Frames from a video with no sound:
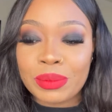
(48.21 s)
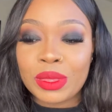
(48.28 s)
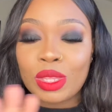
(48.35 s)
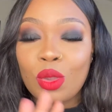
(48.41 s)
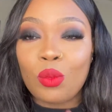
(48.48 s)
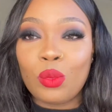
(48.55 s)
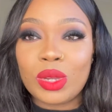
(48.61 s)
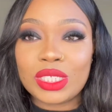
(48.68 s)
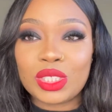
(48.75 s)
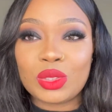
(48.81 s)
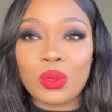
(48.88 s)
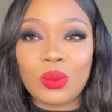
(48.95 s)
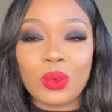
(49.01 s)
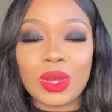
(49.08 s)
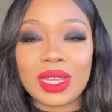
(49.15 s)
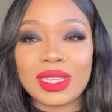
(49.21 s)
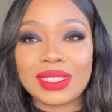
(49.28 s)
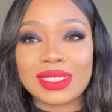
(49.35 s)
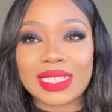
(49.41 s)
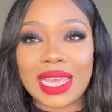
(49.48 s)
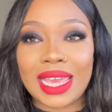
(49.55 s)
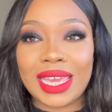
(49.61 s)
which
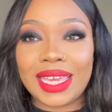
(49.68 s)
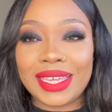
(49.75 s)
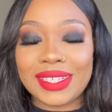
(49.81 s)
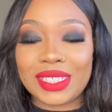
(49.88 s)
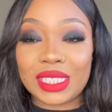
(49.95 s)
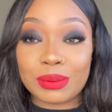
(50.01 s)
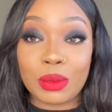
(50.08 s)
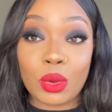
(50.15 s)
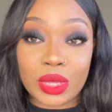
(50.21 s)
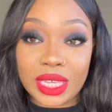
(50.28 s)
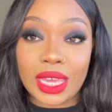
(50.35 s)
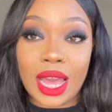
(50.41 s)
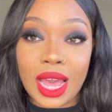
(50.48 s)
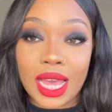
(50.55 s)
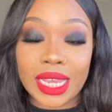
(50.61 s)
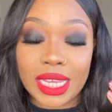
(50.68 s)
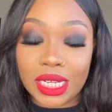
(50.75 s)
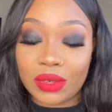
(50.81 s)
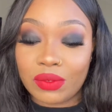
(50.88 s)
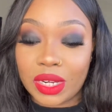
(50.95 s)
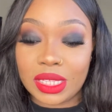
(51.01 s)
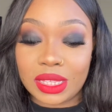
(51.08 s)
was a smoky eye and a
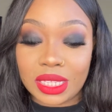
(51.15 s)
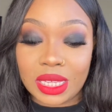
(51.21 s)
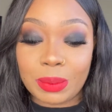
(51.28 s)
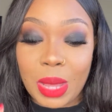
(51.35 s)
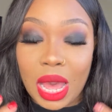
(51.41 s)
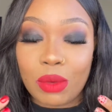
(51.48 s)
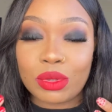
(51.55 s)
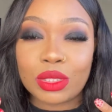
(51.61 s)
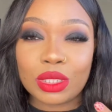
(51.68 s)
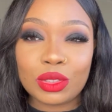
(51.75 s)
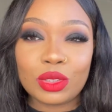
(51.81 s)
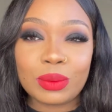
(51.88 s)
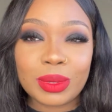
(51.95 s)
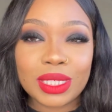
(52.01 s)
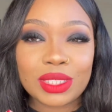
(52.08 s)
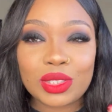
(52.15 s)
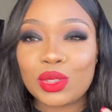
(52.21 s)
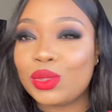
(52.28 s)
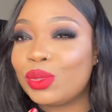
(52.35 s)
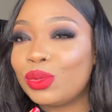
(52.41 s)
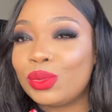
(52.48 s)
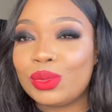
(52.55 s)
red lip. I was a little bit
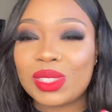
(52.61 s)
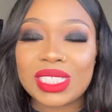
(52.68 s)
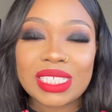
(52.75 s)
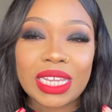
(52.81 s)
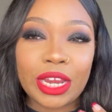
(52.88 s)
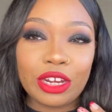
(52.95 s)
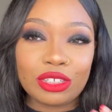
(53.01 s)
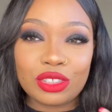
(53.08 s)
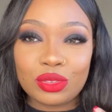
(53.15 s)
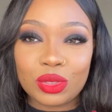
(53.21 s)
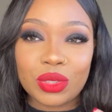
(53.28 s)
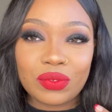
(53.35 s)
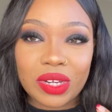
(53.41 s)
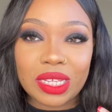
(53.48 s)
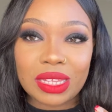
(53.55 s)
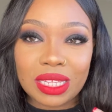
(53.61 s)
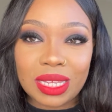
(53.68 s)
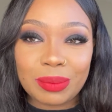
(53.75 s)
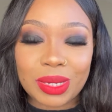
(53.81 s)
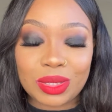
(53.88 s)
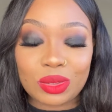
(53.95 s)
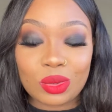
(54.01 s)
too scared to do the red lip.
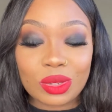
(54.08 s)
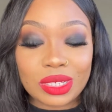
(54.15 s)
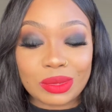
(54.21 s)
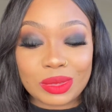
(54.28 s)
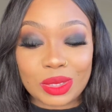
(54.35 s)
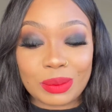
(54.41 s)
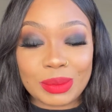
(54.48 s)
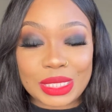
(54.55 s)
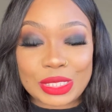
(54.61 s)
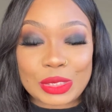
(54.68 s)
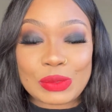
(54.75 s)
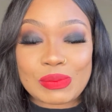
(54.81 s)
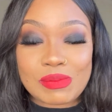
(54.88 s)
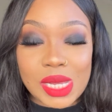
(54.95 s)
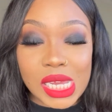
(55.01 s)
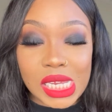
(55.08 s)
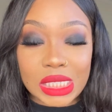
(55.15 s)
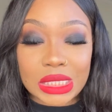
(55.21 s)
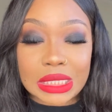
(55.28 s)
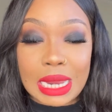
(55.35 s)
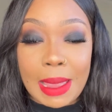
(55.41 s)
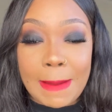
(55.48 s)
I thought it was gonna be too
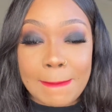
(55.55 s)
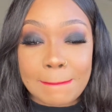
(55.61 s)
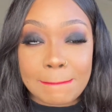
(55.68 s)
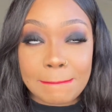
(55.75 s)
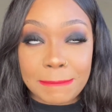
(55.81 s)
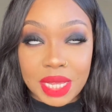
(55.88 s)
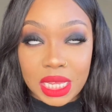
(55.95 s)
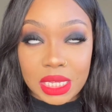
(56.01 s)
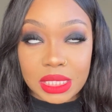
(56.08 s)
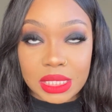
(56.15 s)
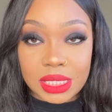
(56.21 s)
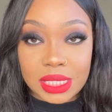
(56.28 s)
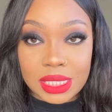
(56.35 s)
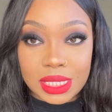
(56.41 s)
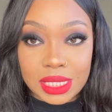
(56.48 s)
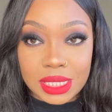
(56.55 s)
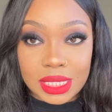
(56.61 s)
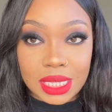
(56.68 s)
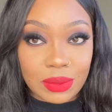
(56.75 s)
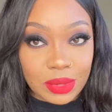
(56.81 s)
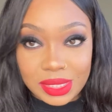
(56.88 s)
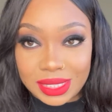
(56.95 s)
much, but it
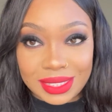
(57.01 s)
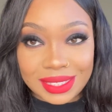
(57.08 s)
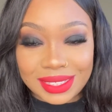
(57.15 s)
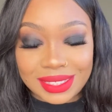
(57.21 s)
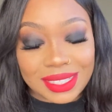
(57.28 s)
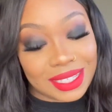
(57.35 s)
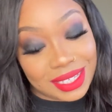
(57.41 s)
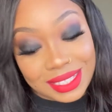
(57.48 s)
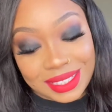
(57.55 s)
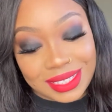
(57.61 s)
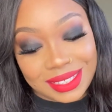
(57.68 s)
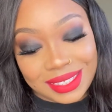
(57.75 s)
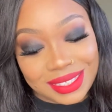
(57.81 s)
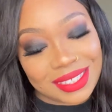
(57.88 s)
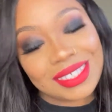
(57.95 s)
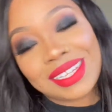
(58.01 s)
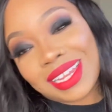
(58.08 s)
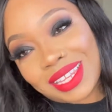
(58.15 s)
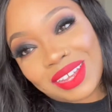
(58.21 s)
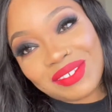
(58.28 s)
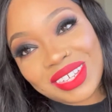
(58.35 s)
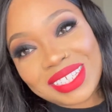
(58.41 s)
wasn't and isn't. I
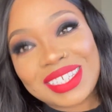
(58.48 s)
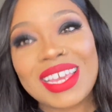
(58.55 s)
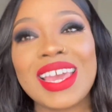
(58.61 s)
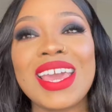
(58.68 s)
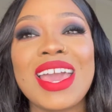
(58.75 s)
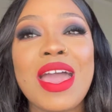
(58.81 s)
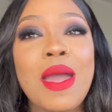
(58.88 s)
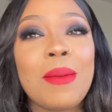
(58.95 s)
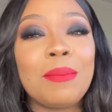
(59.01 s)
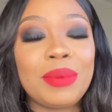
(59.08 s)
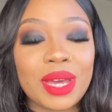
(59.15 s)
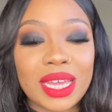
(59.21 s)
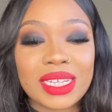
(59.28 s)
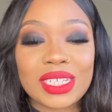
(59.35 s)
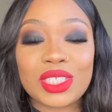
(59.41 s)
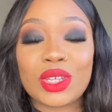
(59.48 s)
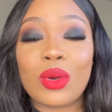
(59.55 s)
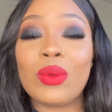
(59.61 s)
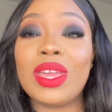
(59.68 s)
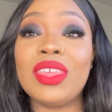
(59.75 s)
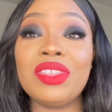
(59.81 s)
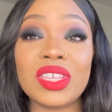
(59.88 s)
love it. But so
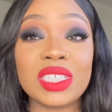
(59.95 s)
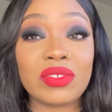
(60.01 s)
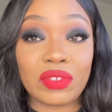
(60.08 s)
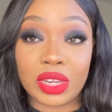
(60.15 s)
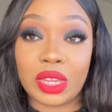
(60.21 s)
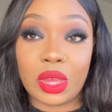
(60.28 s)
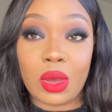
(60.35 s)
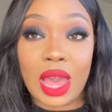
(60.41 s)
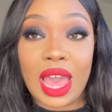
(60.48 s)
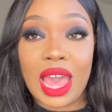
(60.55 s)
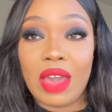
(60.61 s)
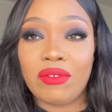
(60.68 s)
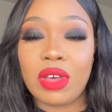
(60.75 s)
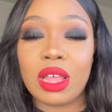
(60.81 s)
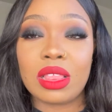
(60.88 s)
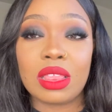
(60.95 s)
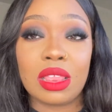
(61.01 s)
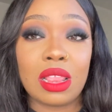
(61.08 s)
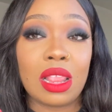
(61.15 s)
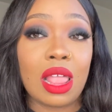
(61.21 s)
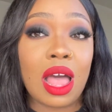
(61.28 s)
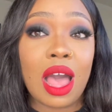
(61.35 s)
in this video, I have a
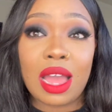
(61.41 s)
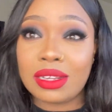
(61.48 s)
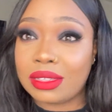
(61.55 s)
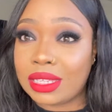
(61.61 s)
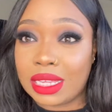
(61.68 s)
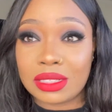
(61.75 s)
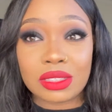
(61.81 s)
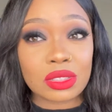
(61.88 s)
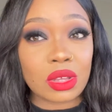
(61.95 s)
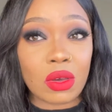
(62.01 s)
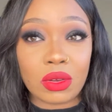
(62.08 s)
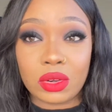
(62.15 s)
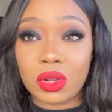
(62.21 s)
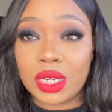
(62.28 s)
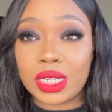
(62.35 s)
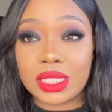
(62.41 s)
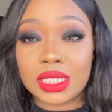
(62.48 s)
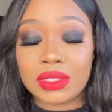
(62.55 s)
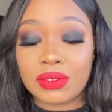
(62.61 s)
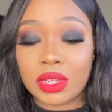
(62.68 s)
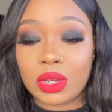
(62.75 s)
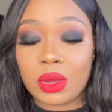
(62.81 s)
lot that's going on in this
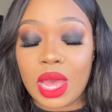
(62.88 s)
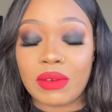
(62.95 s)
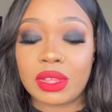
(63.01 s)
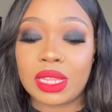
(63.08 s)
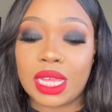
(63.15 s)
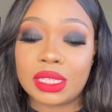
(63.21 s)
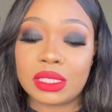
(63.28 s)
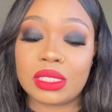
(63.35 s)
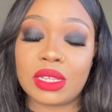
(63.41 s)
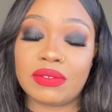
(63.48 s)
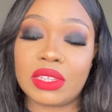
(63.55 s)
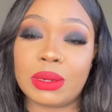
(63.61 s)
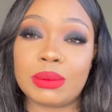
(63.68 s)
video. I have a lot of stuff that I'm